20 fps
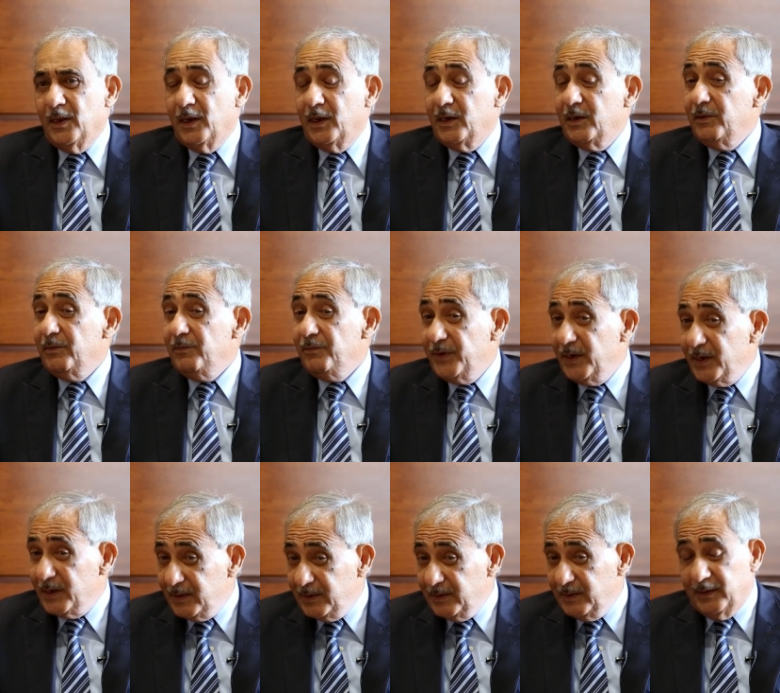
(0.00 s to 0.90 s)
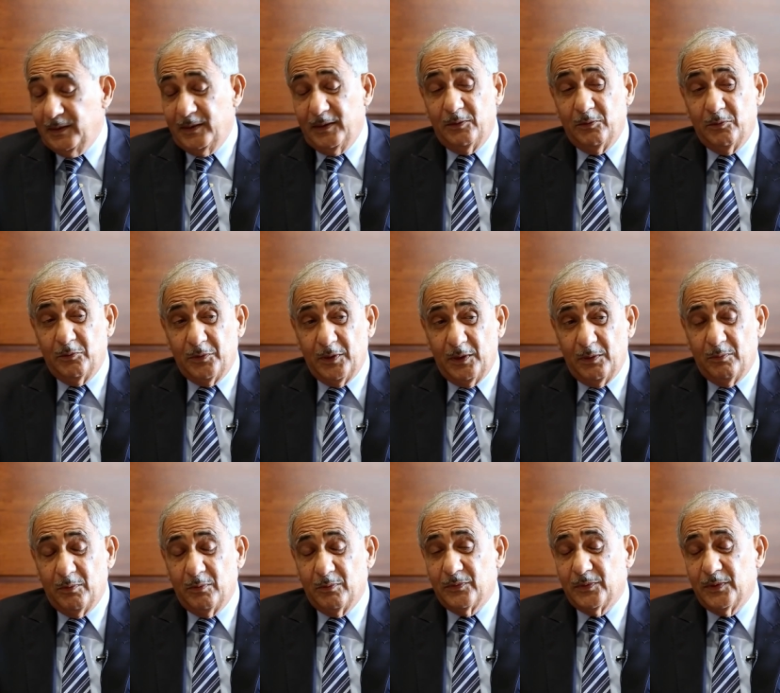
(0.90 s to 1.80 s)
And in fact, you know, there
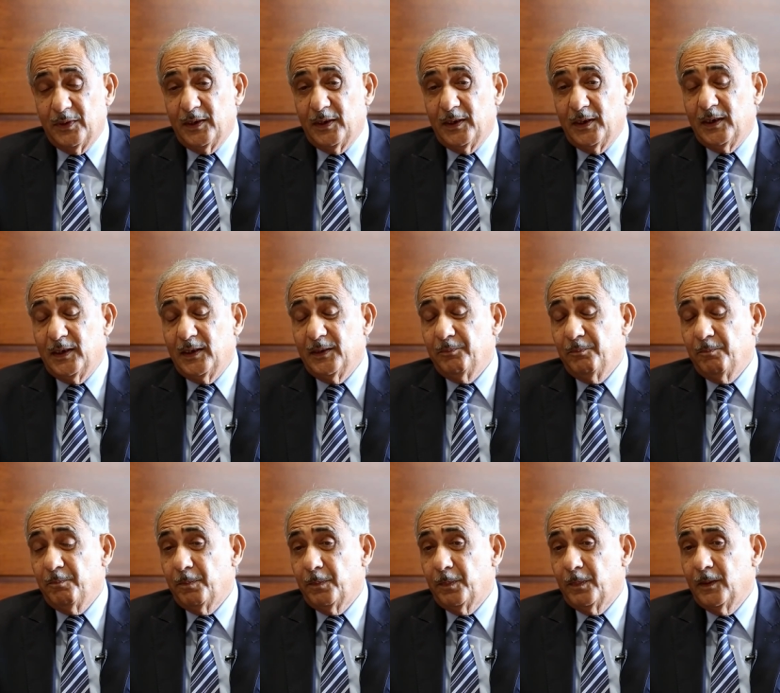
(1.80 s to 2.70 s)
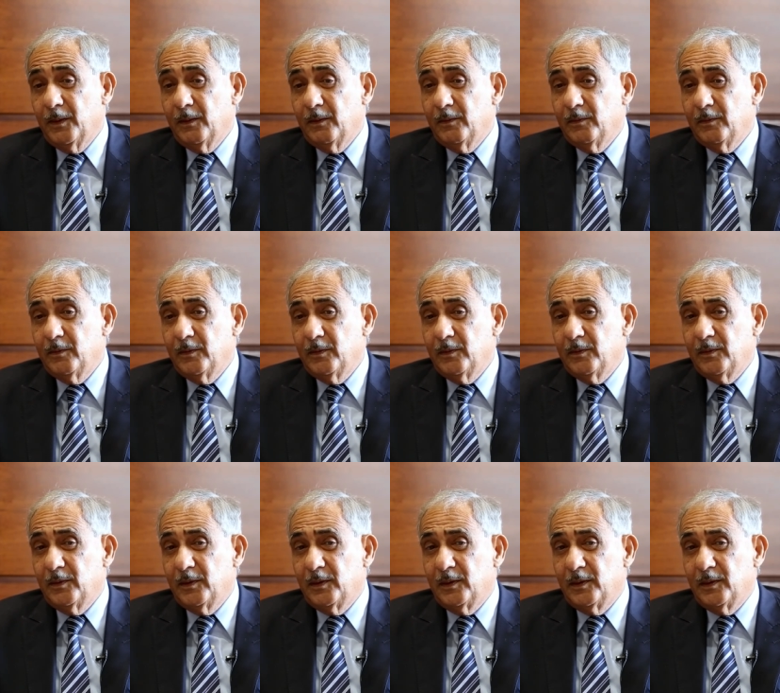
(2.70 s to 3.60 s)
was a
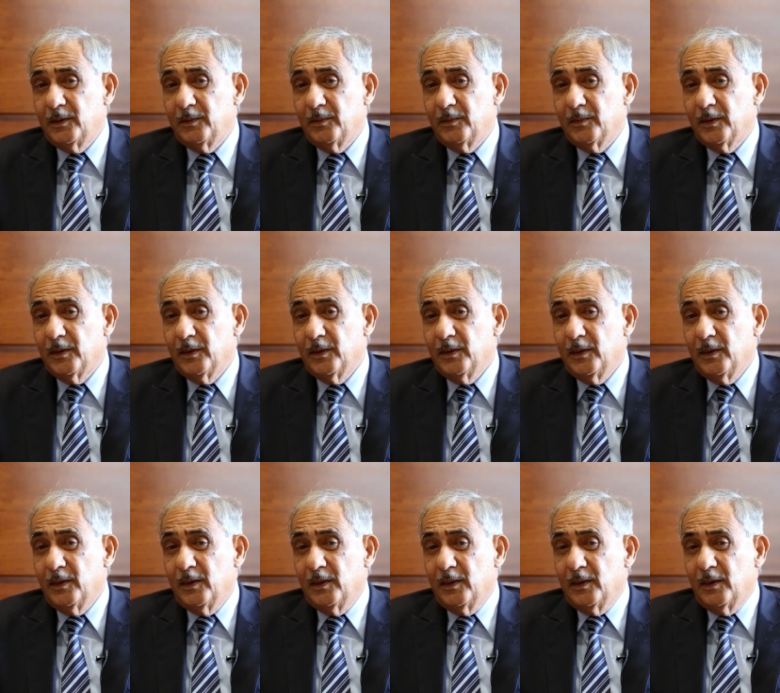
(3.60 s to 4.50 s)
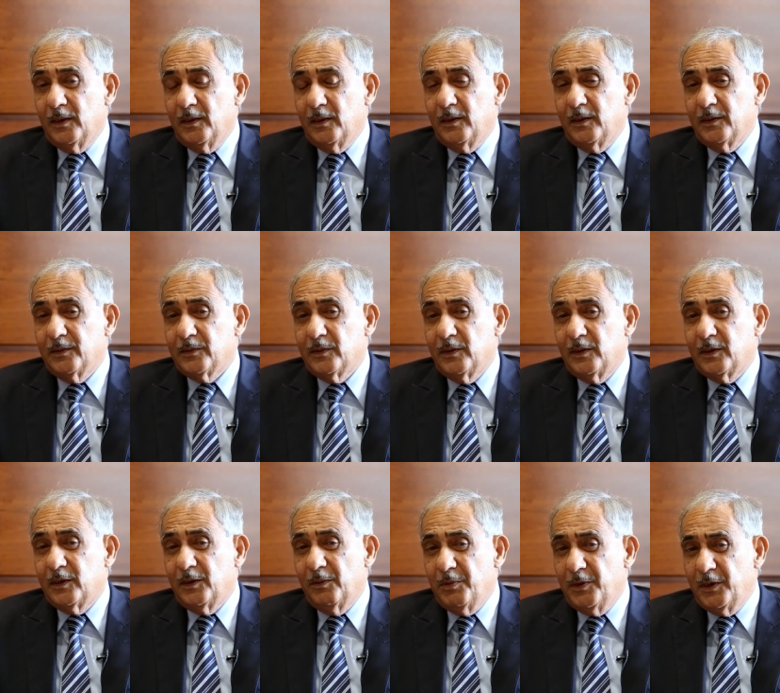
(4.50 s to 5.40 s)
uh, a, a,
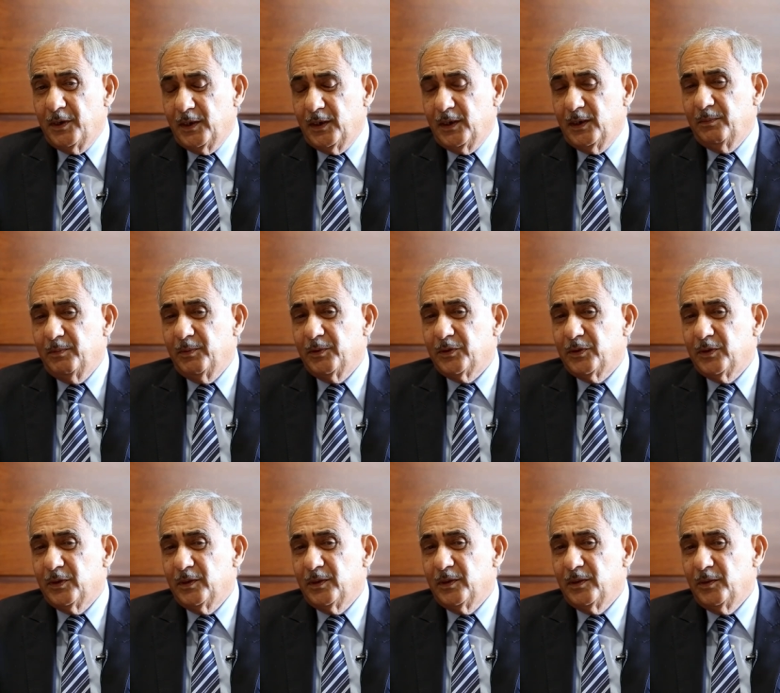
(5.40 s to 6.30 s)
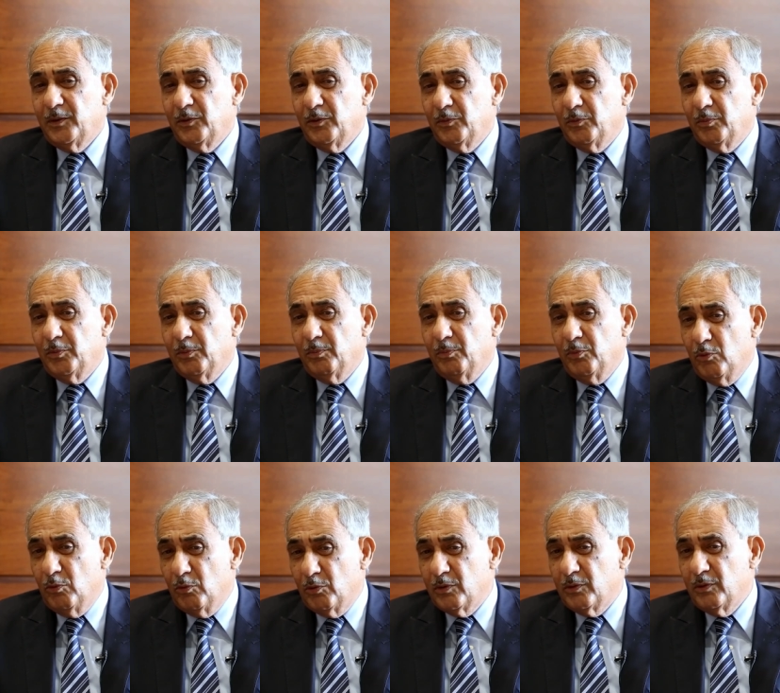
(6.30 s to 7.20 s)
committee which the, the
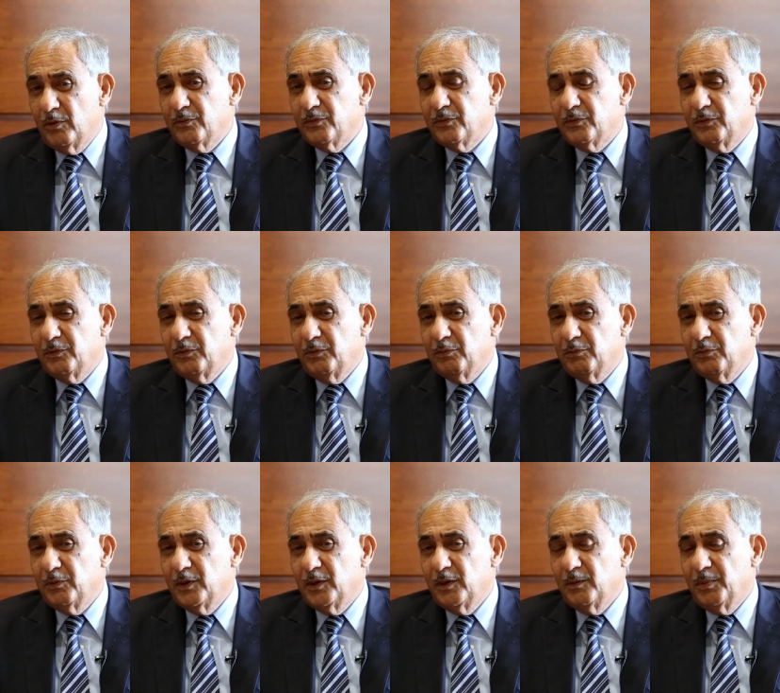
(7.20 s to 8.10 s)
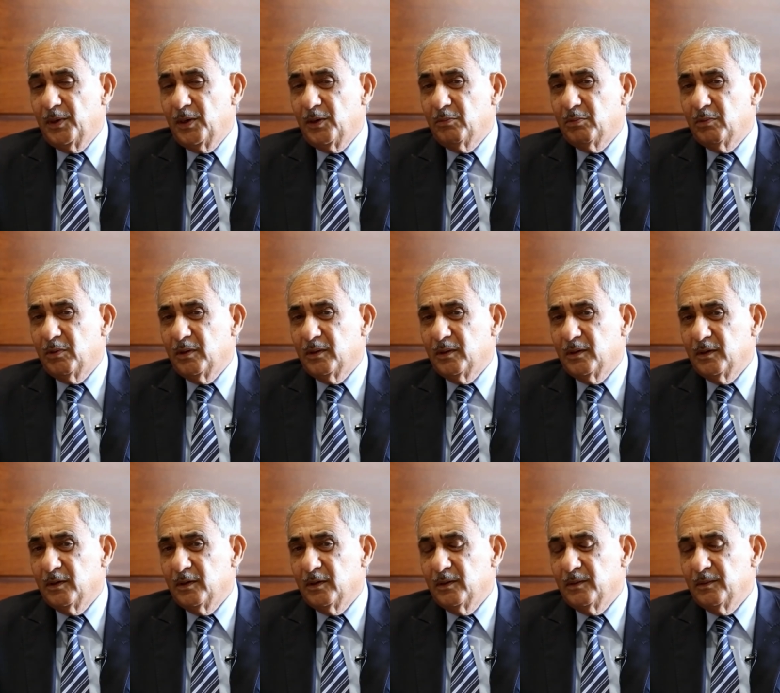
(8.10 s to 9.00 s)
board constituted about,
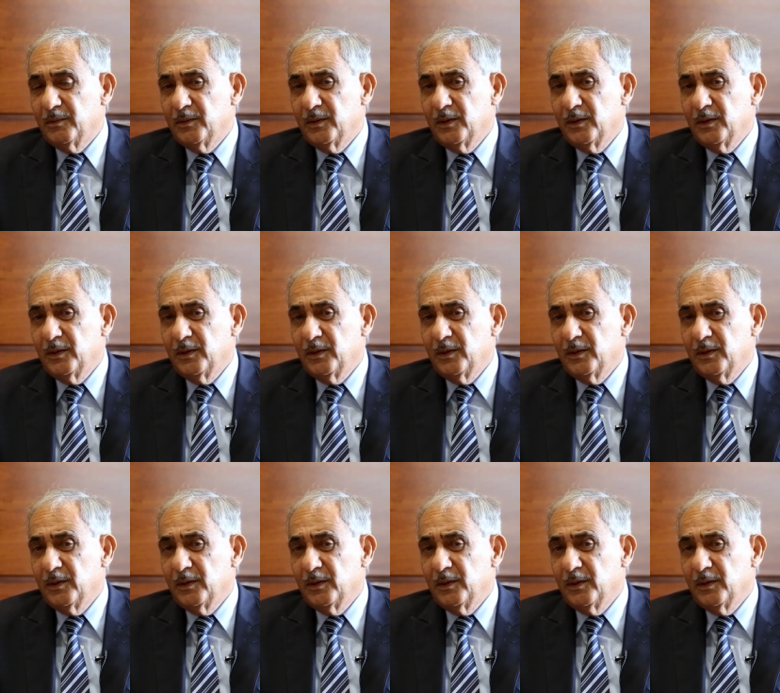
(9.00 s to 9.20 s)
uh,